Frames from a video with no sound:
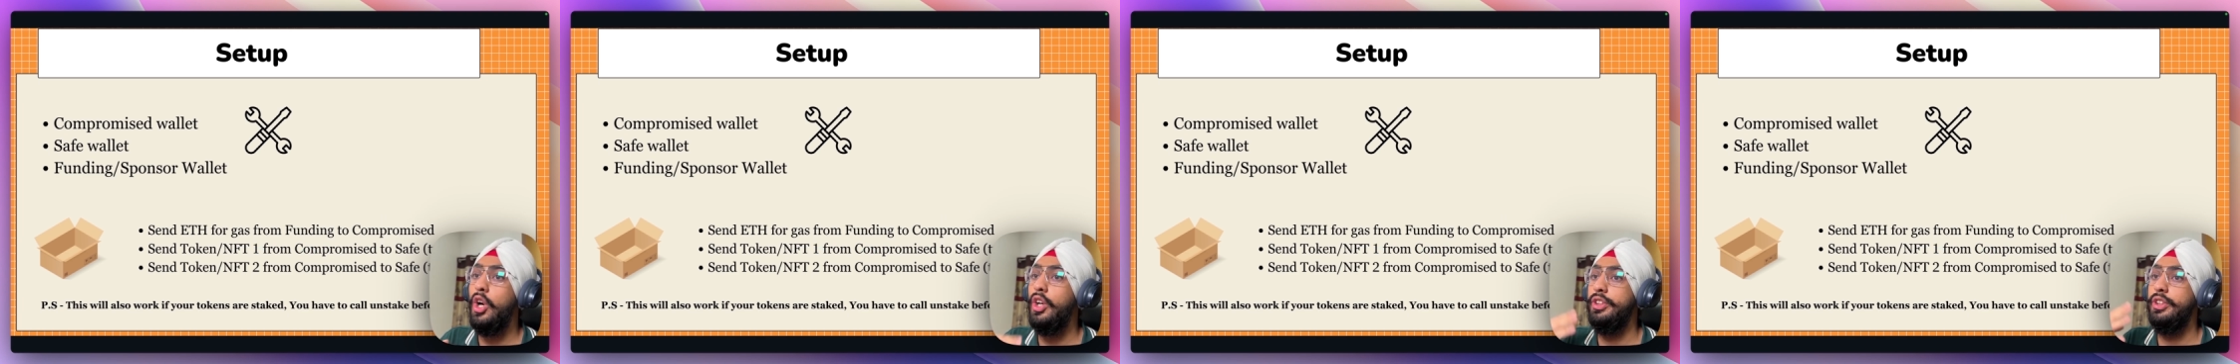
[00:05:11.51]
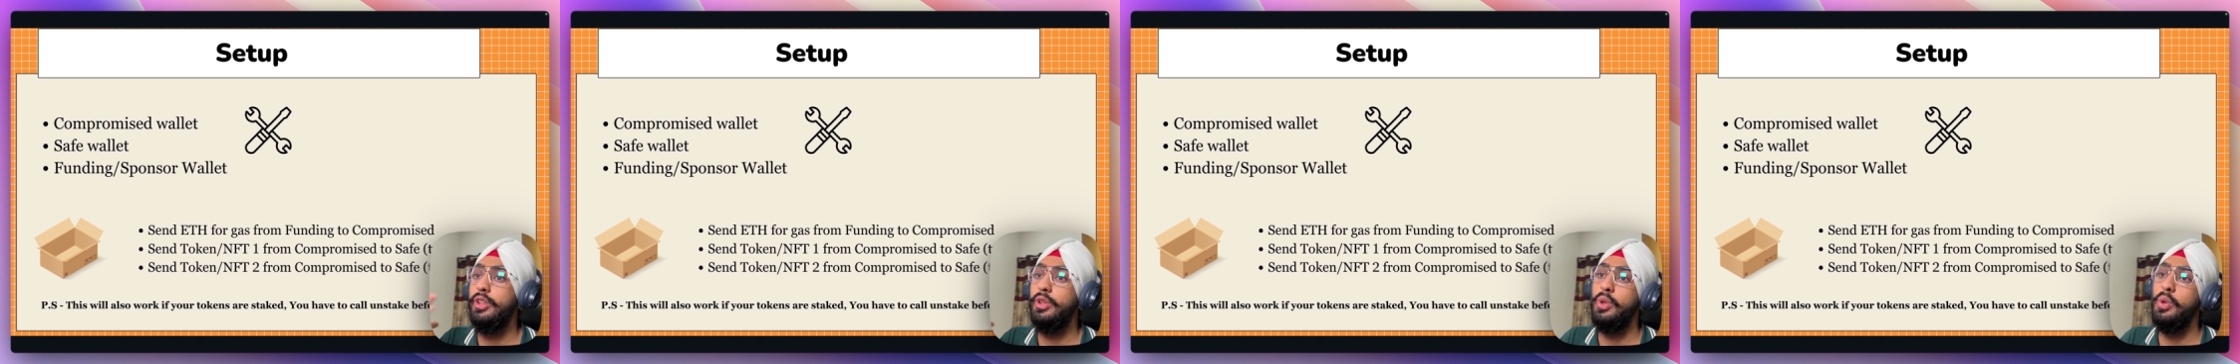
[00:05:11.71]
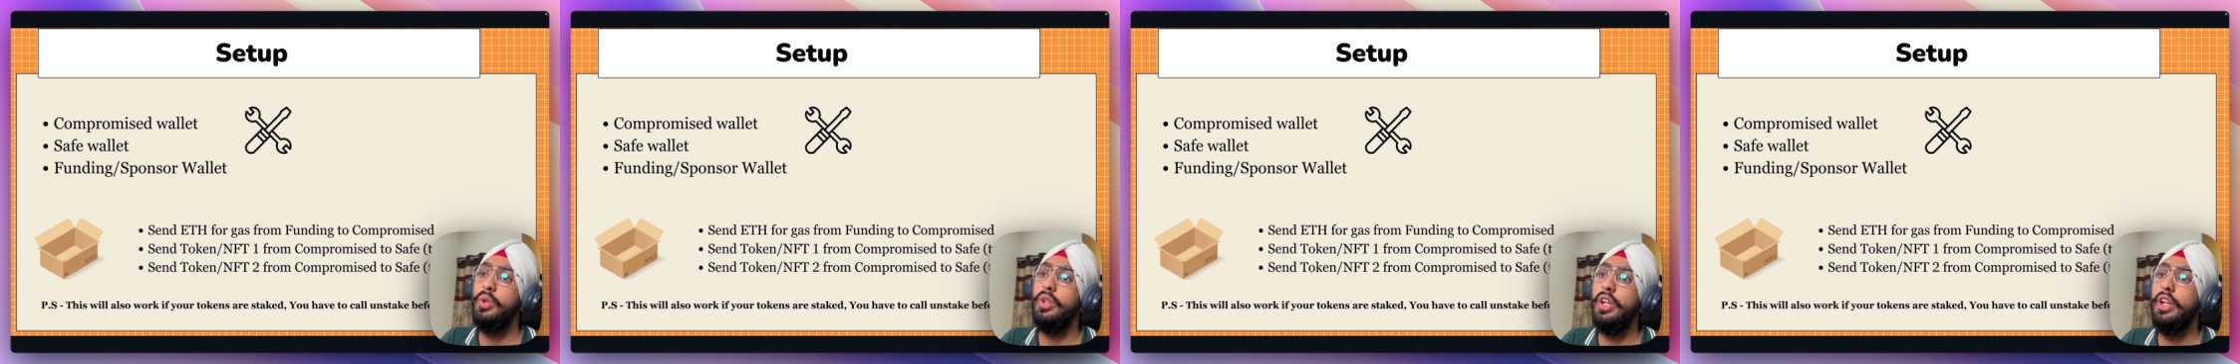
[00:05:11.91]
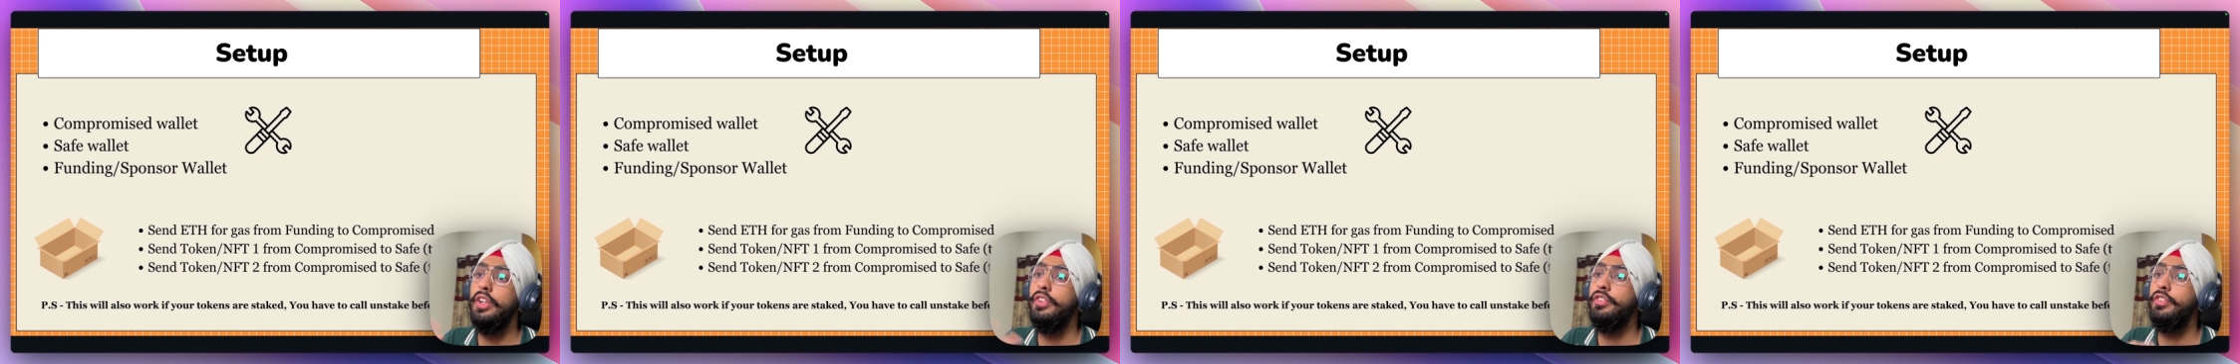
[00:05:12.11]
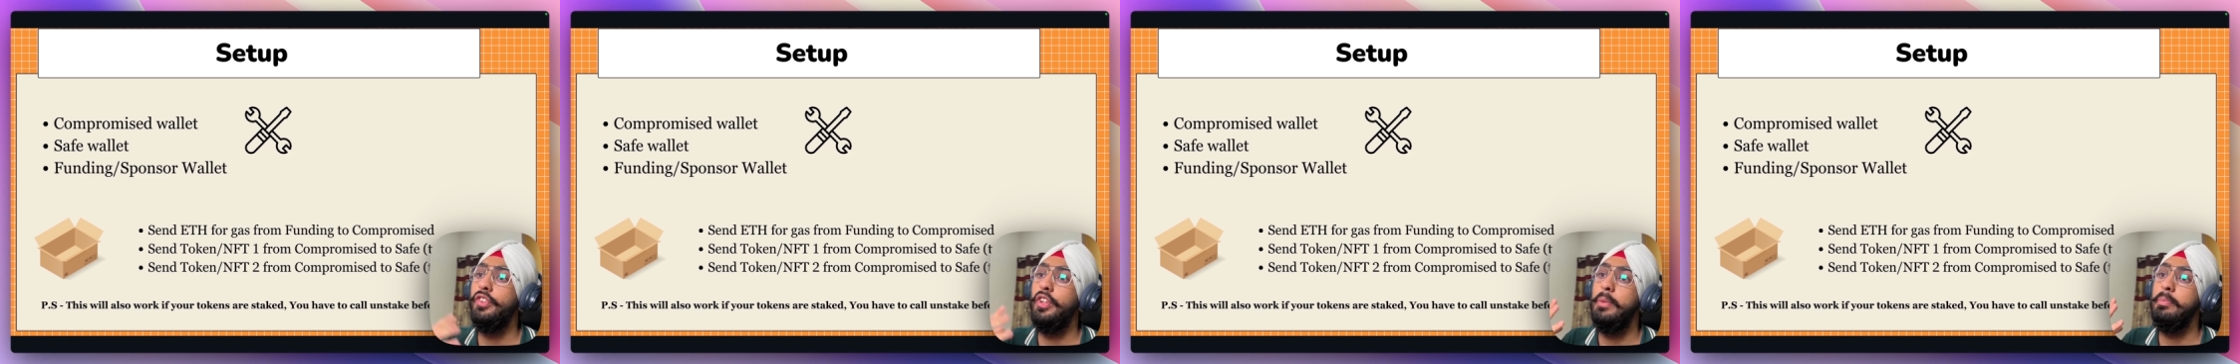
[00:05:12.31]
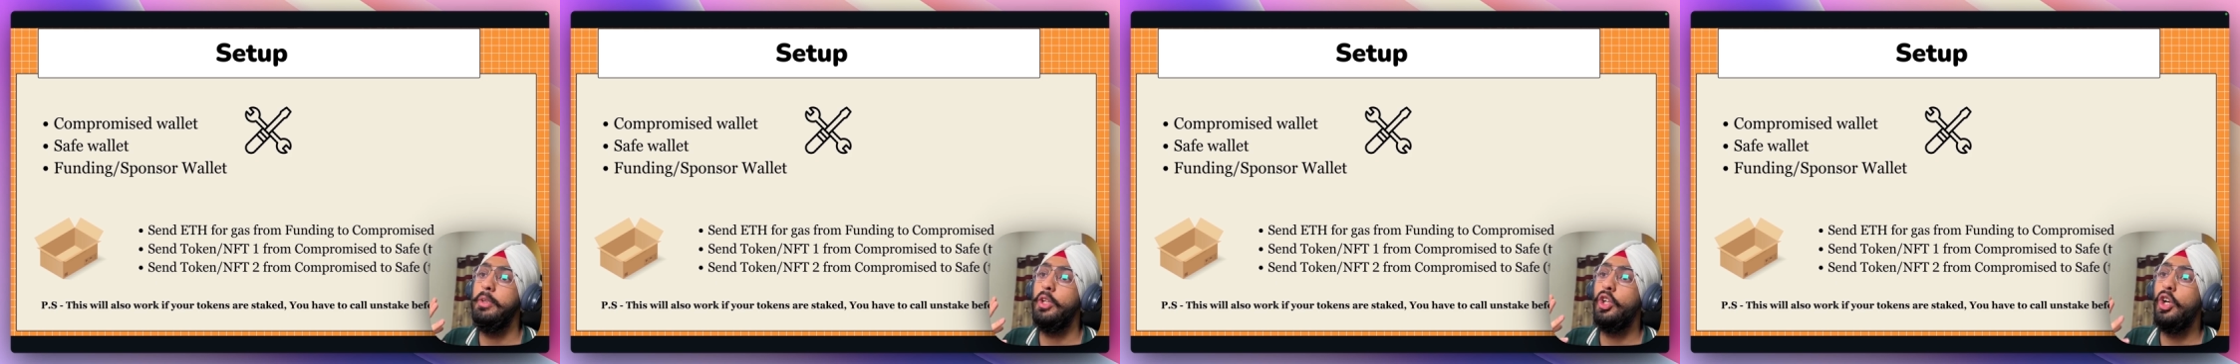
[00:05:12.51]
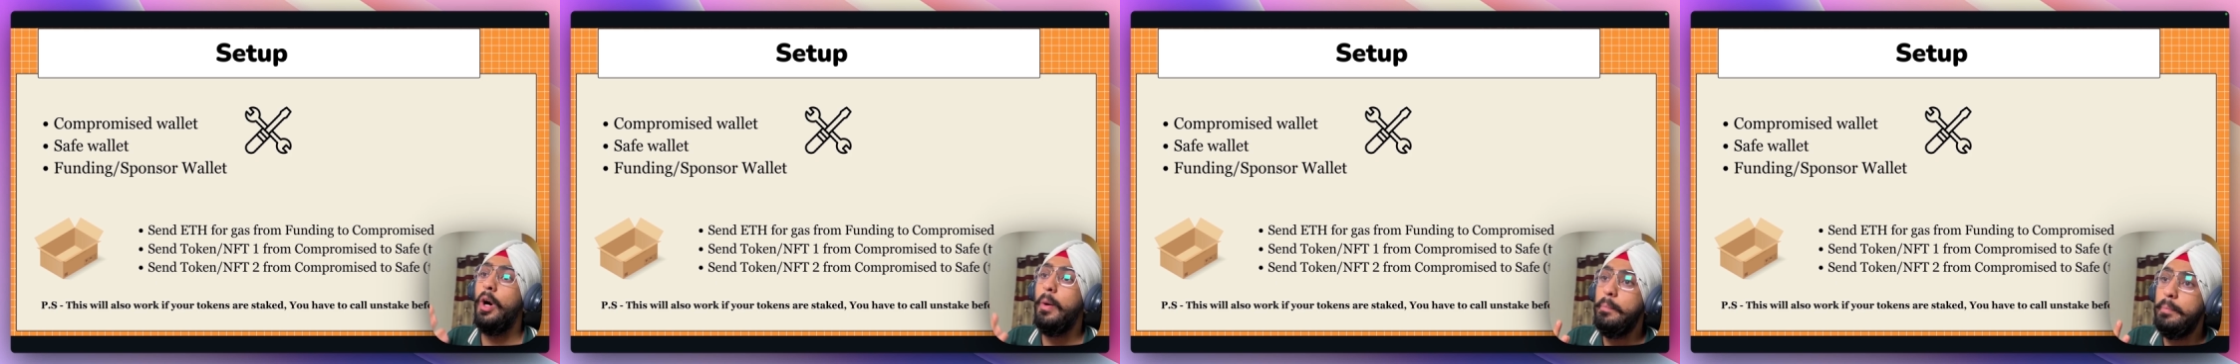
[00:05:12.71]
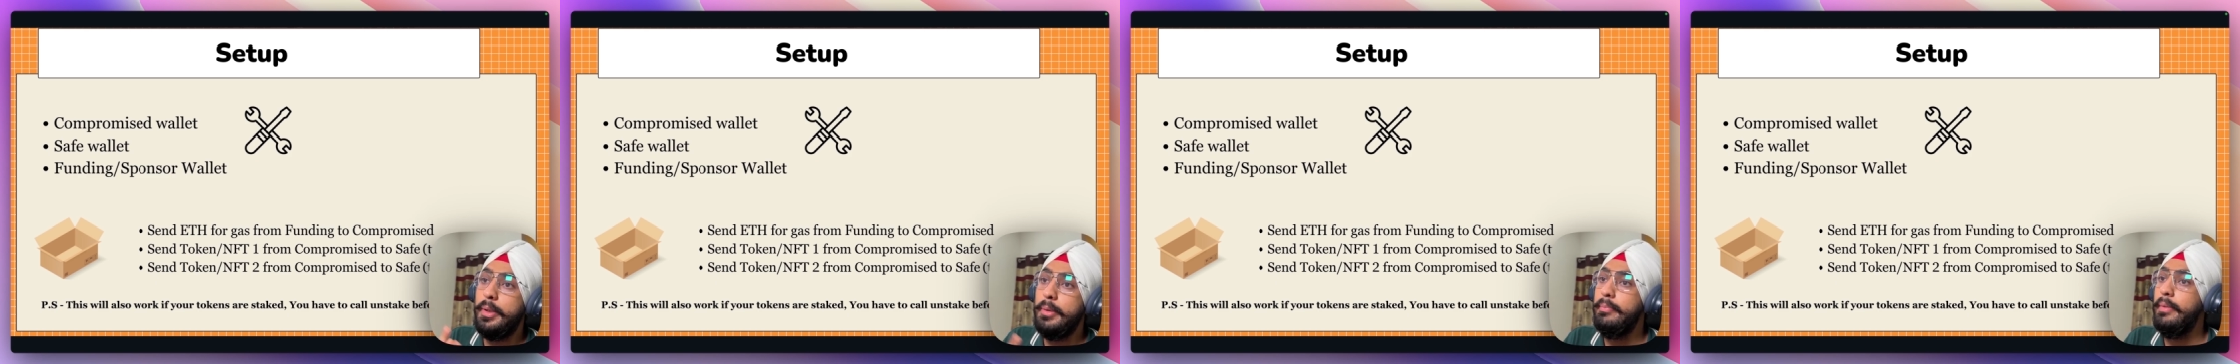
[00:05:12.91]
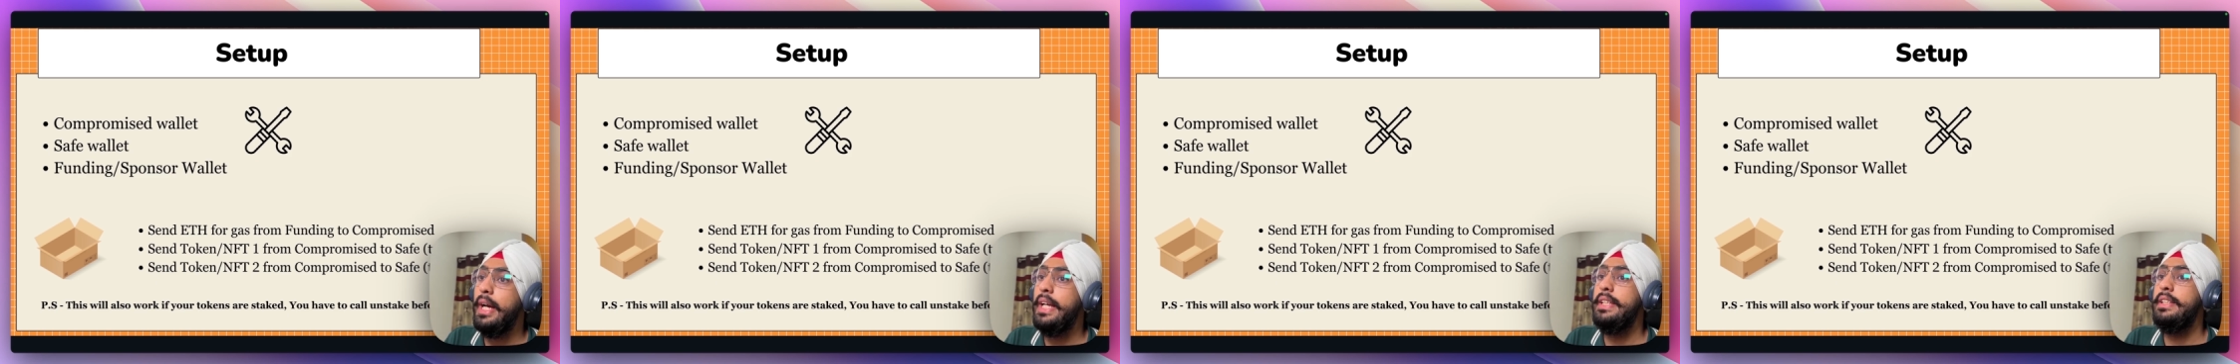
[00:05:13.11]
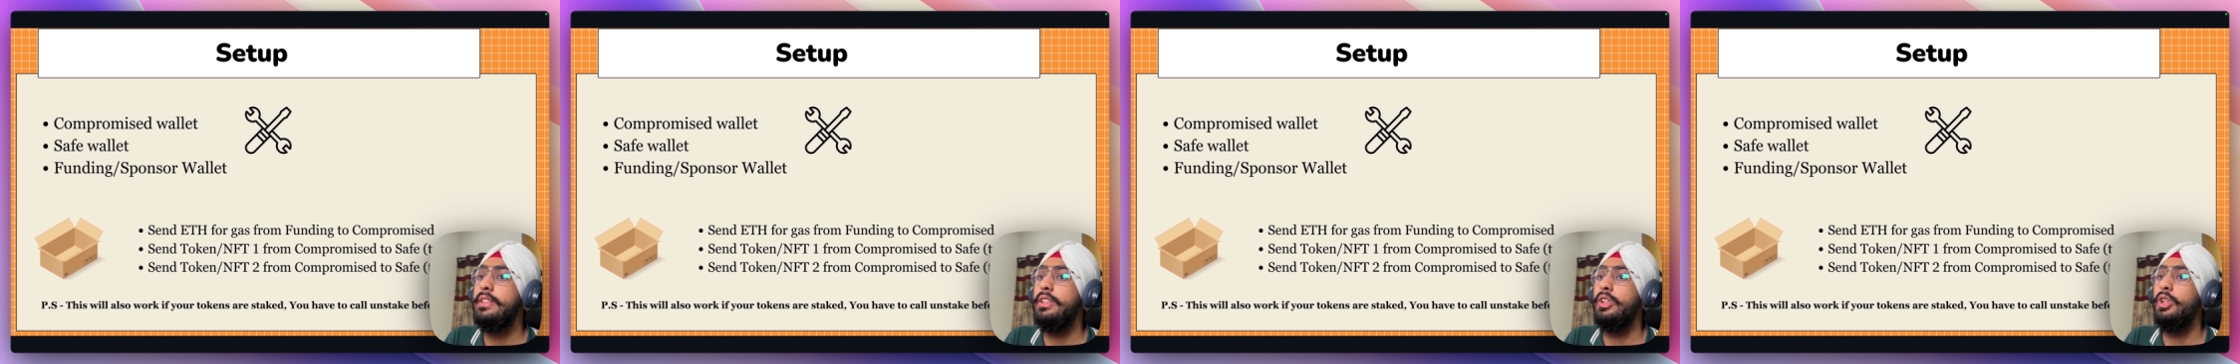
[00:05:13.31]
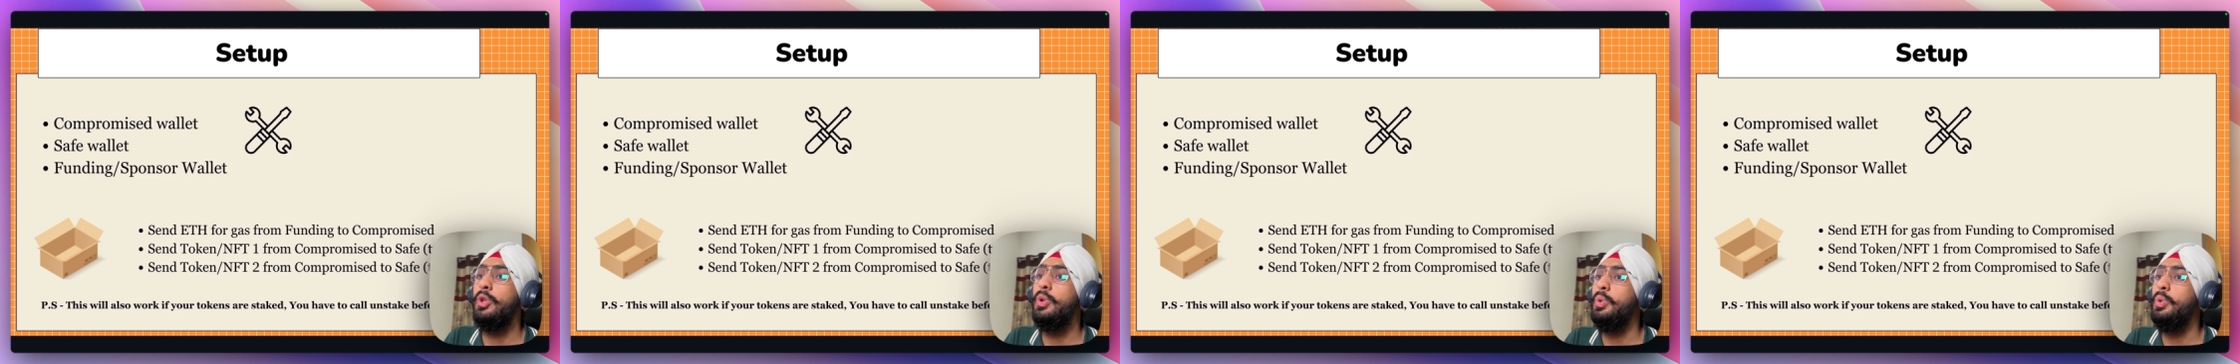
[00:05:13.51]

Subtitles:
or the token from a compromise